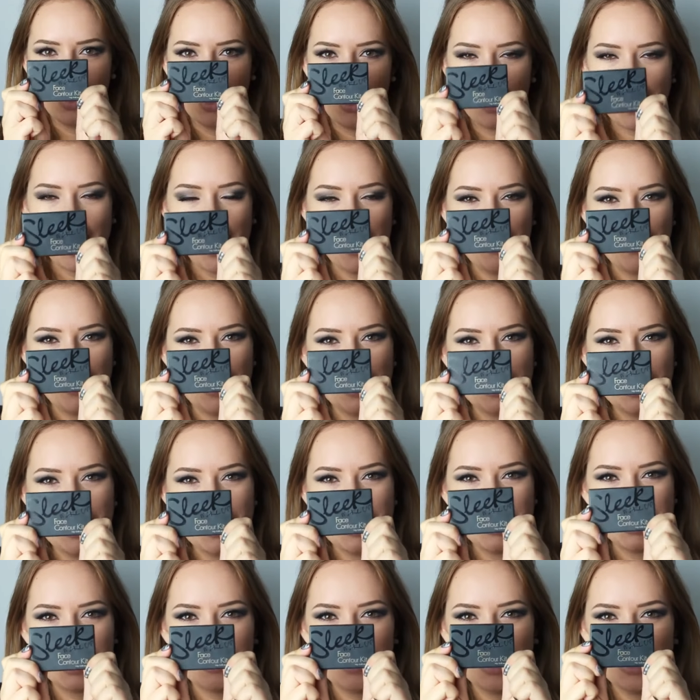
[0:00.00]
Okay, for the
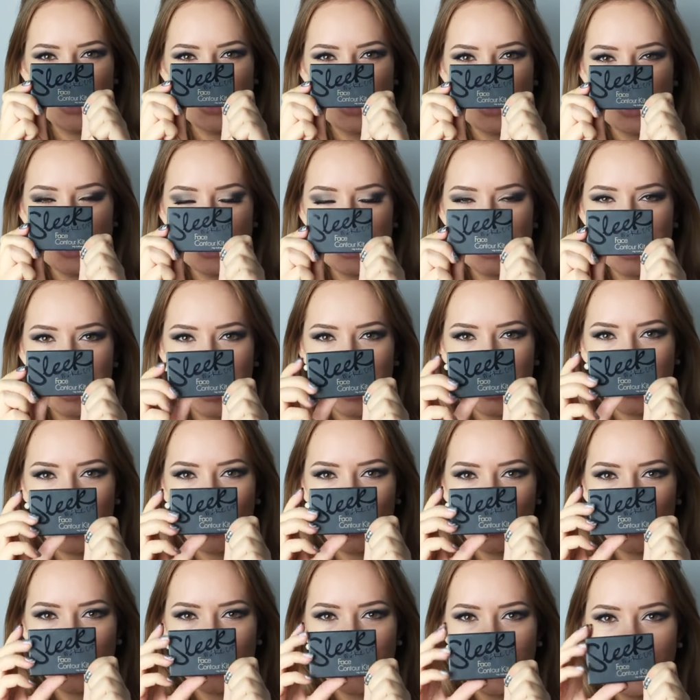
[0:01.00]
cheeks I'm using the Sleek
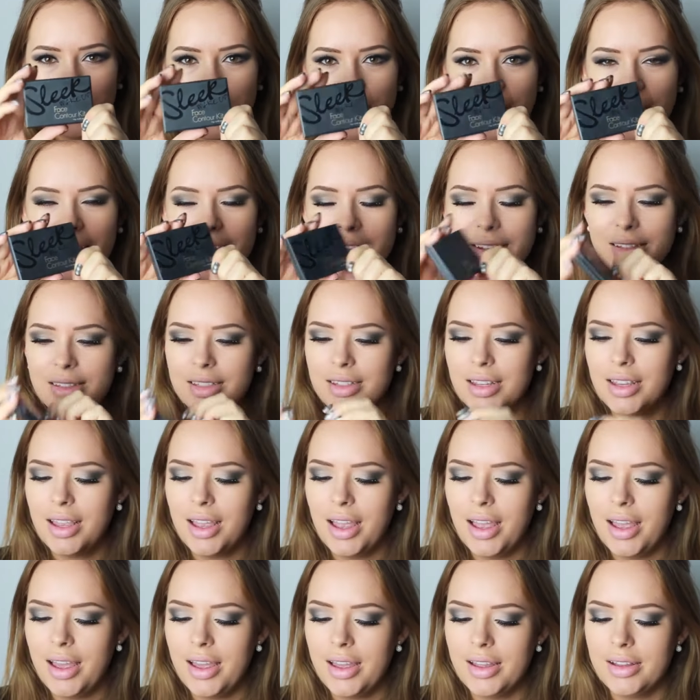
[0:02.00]
Contour Kit
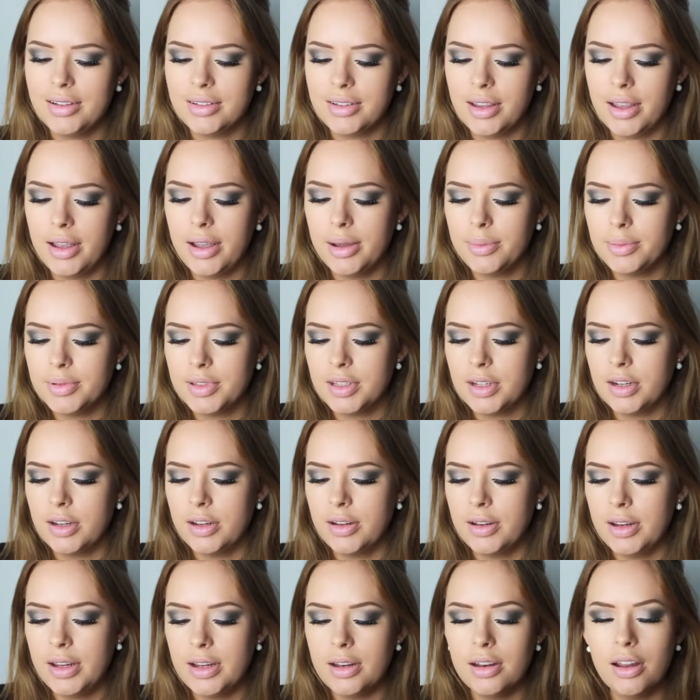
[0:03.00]
and I
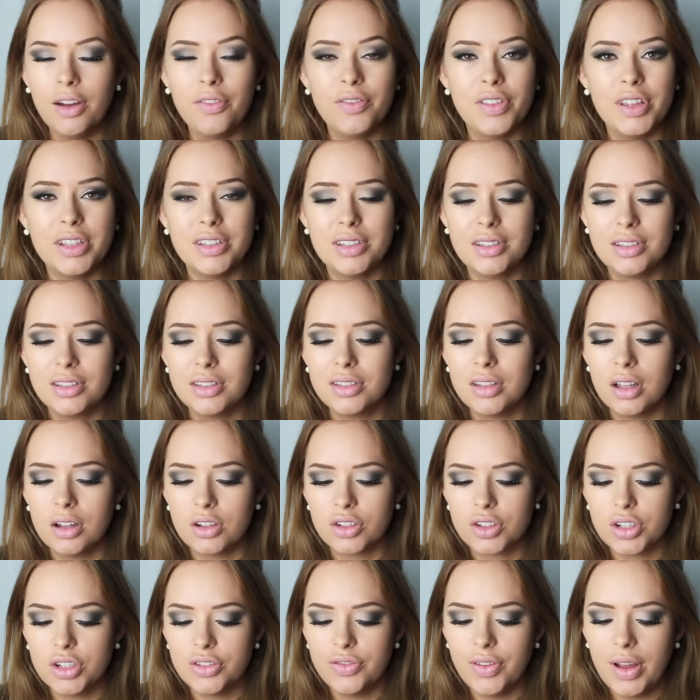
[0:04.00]
absolutely love this. It's
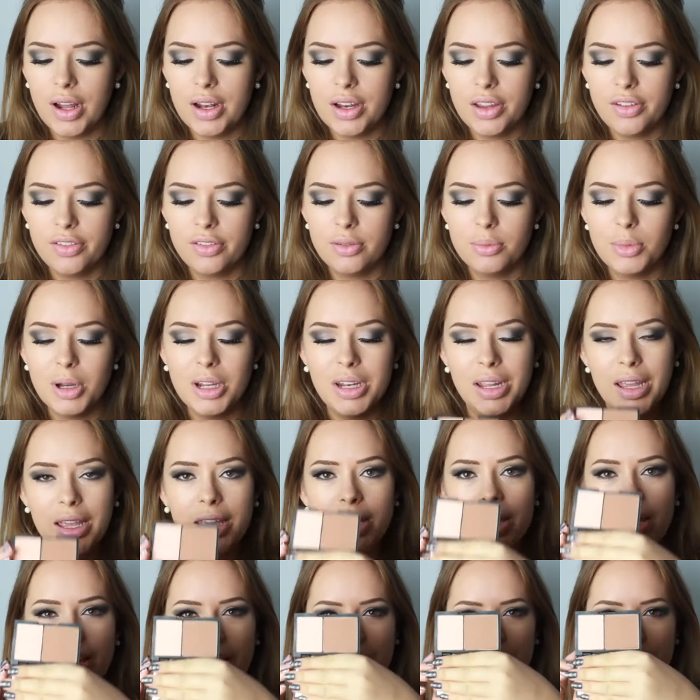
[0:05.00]
such good value for money
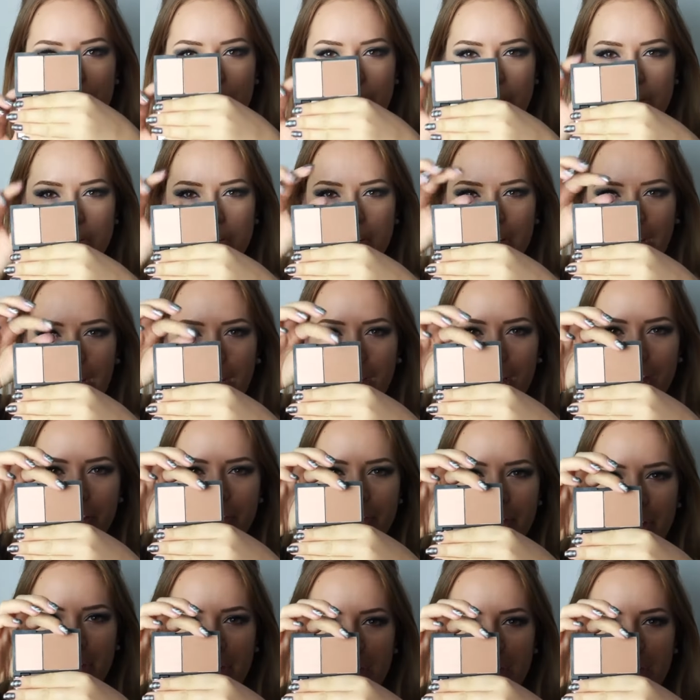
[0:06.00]
because you get a lovely